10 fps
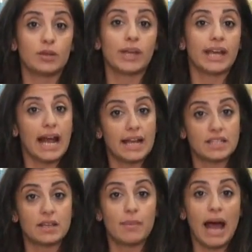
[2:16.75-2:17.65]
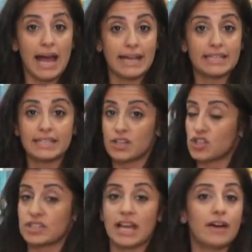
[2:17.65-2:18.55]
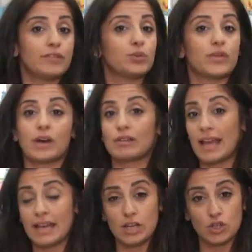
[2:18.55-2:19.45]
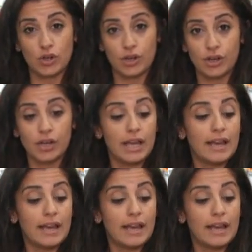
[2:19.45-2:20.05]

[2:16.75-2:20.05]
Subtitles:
and we can add some ice and just have it without any sugar.